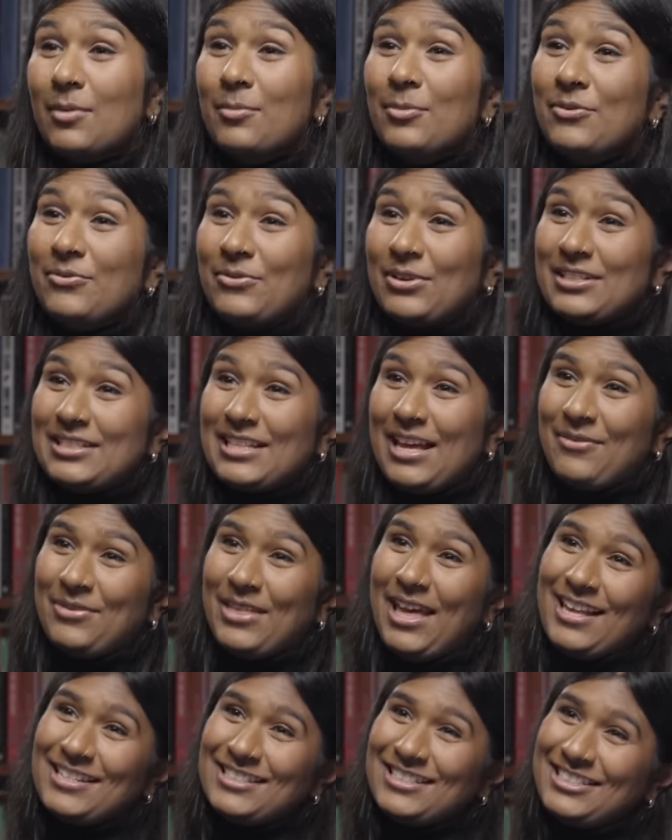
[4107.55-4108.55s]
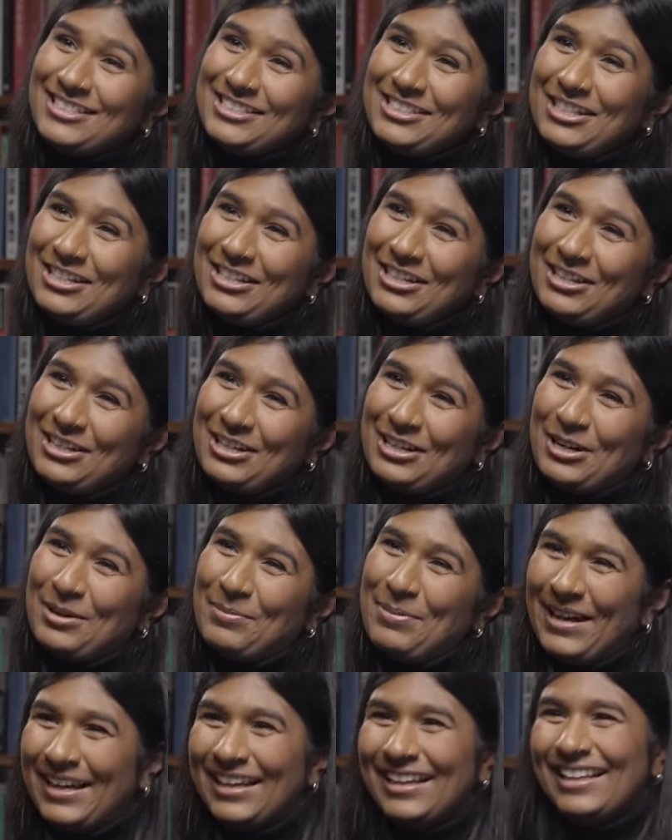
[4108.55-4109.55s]
Some of us have that as a
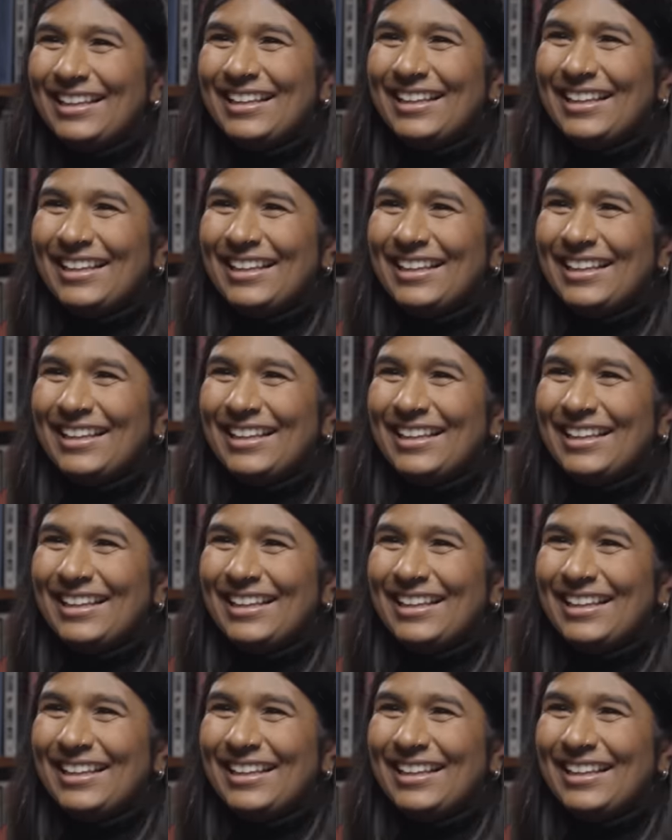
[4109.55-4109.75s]
job.